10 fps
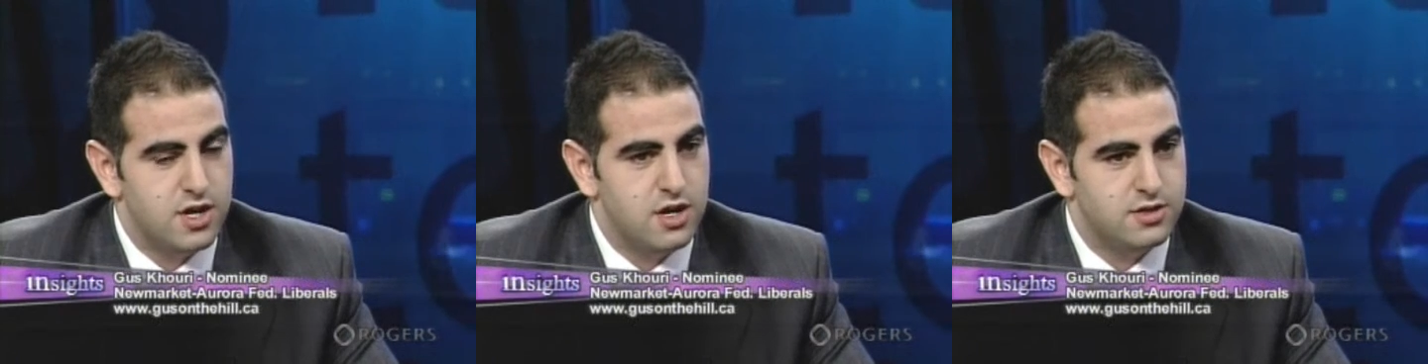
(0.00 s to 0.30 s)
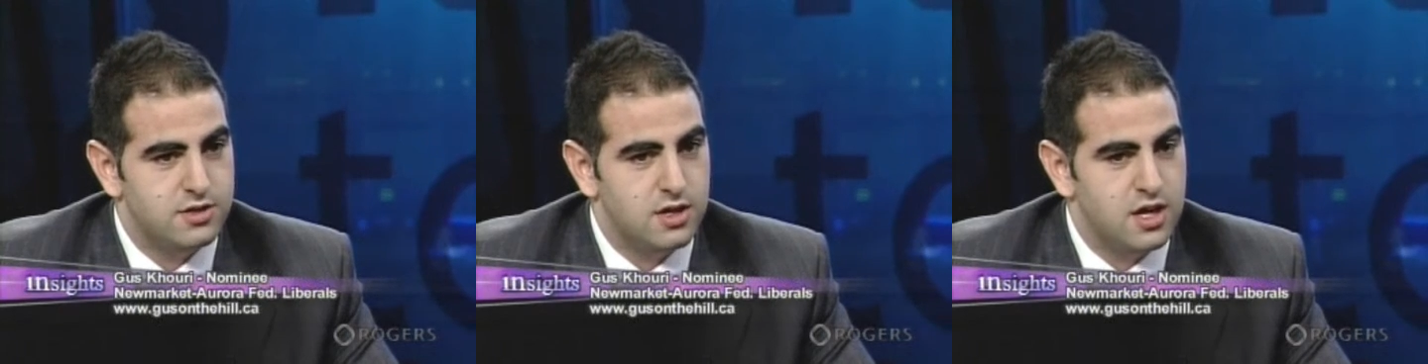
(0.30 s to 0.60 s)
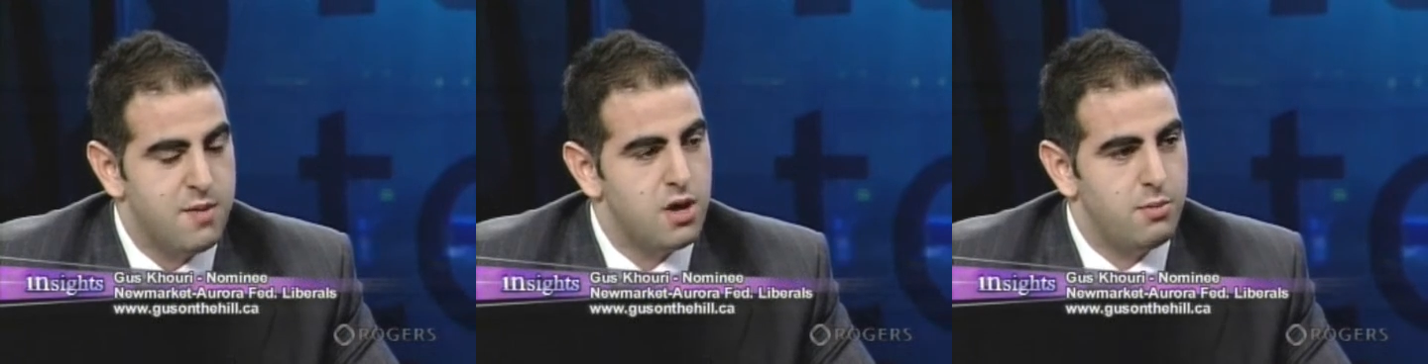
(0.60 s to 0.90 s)

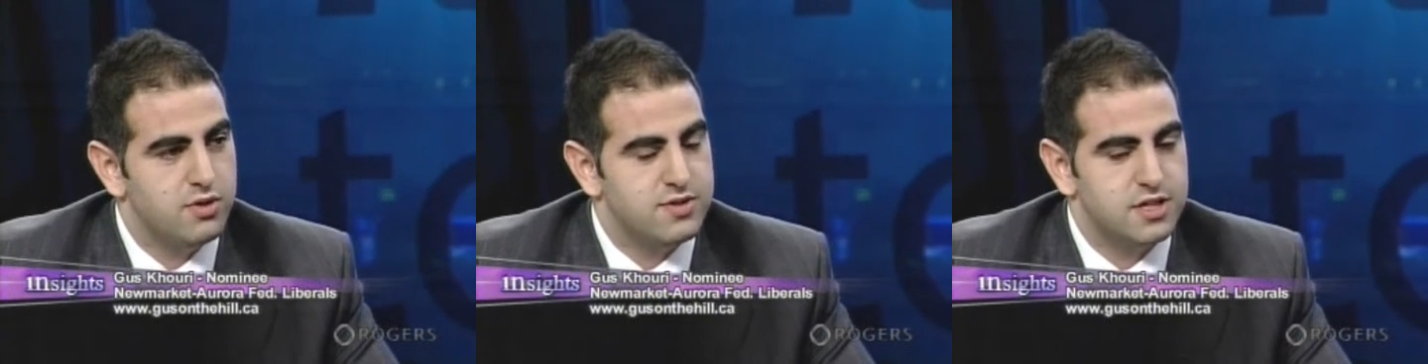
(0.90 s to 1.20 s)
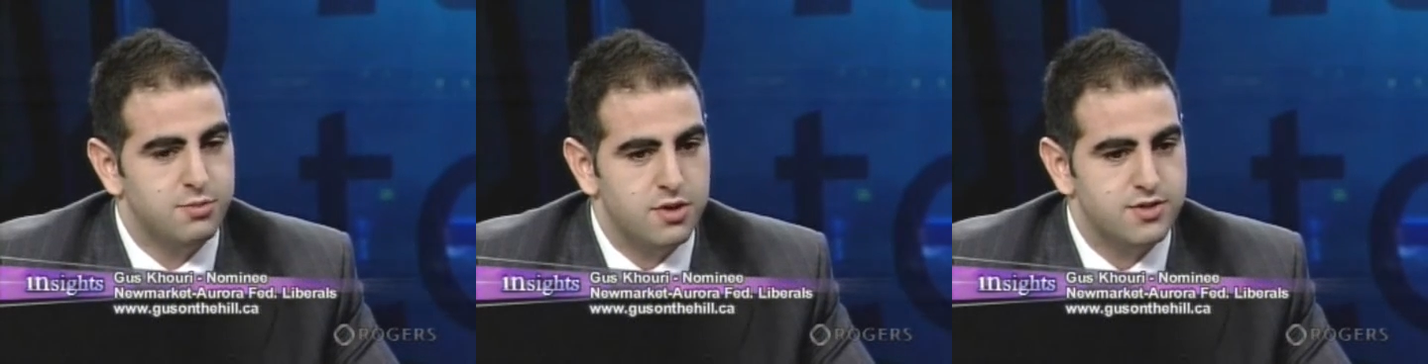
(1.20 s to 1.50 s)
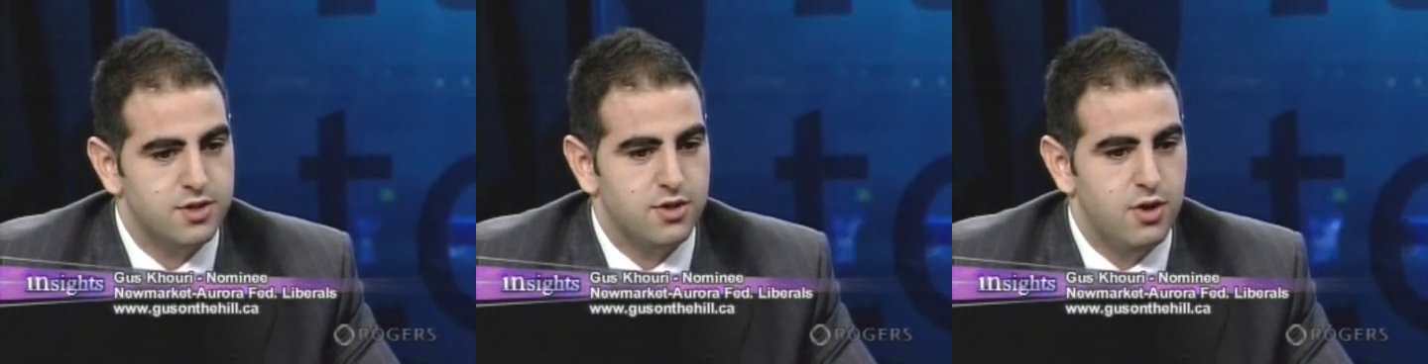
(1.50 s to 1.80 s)
It came out about 6
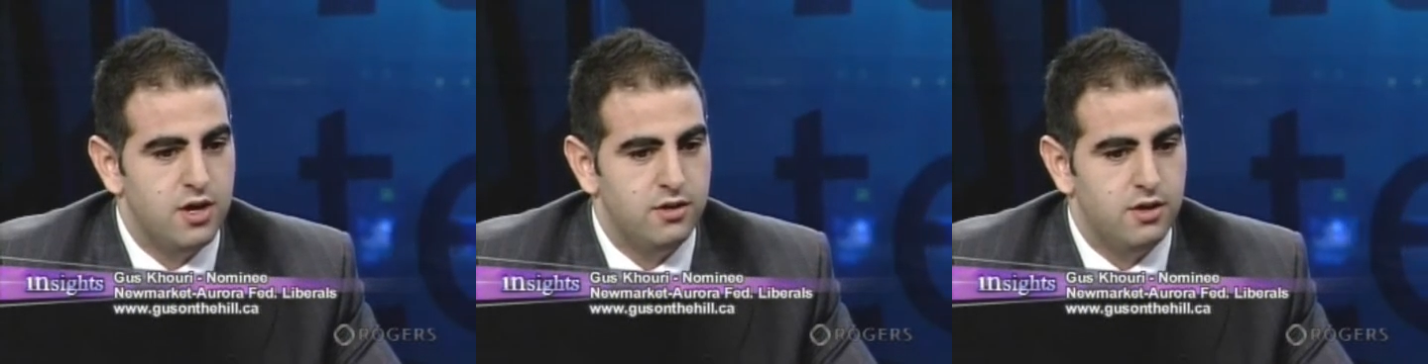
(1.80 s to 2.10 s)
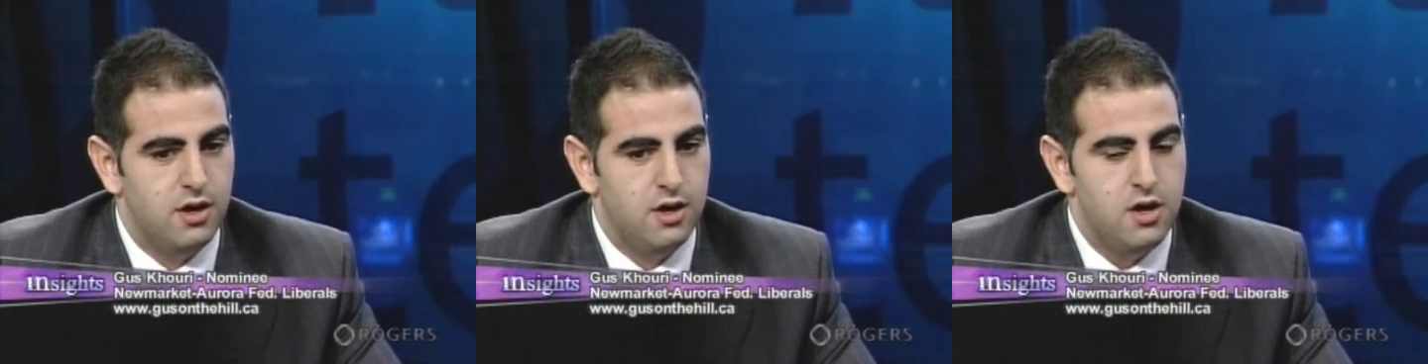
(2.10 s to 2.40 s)
months ago, and